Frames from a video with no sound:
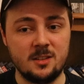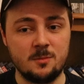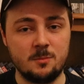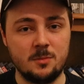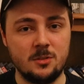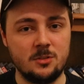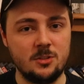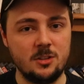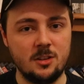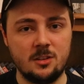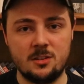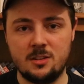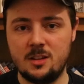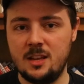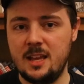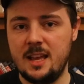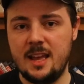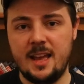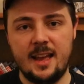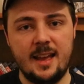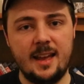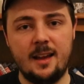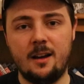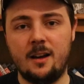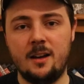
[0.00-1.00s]
But just,
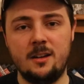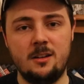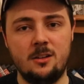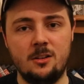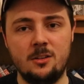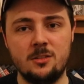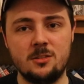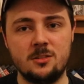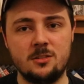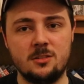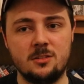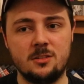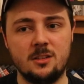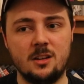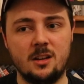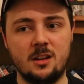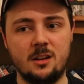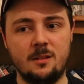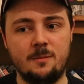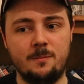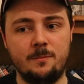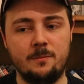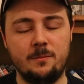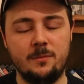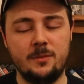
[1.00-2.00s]
I lost
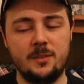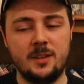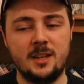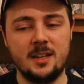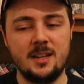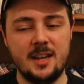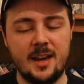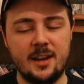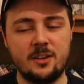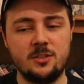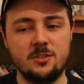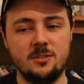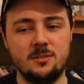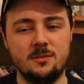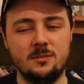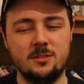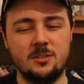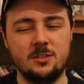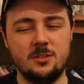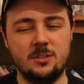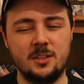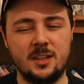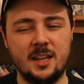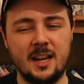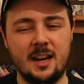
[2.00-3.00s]
the connection
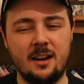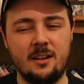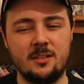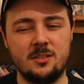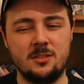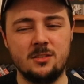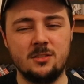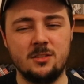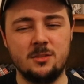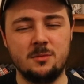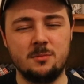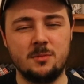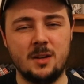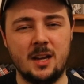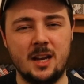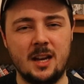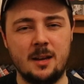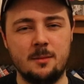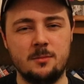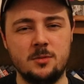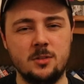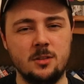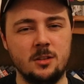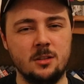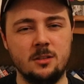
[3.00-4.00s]
to the characters,
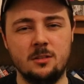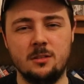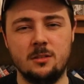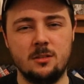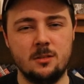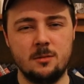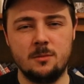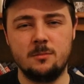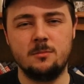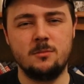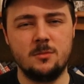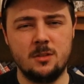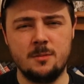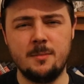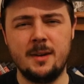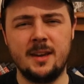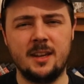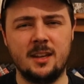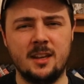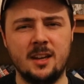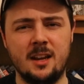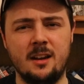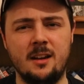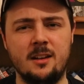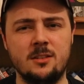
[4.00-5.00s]
perhaps, you know, the
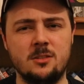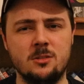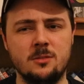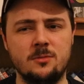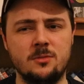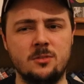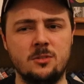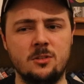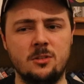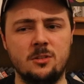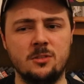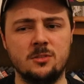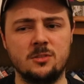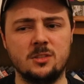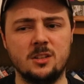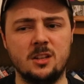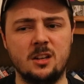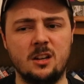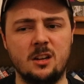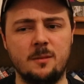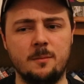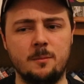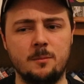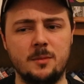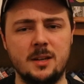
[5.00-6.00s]
main character, of course,
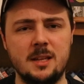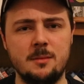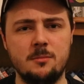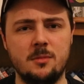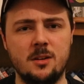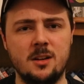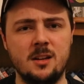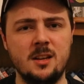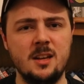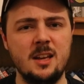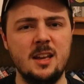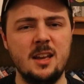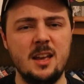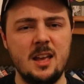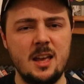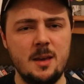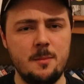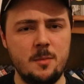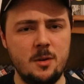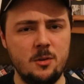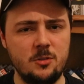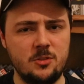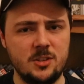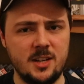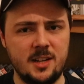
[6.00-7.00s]
played by
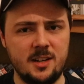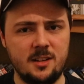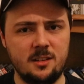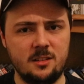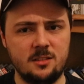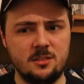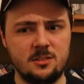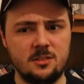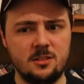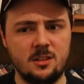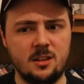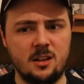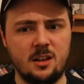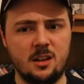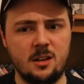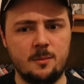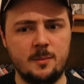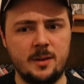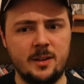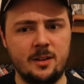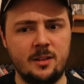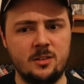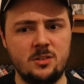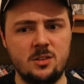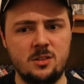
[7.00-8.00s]
Emil Jannings,
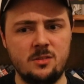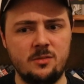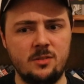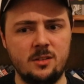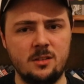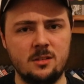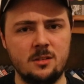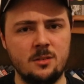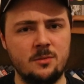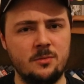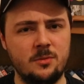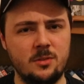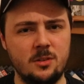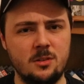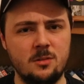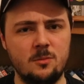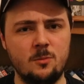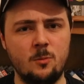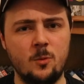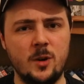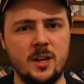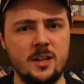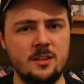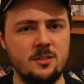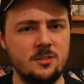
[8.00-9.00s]
and I just think the film
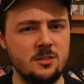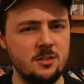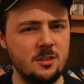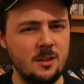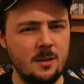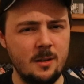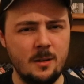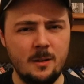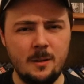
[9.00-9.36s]
went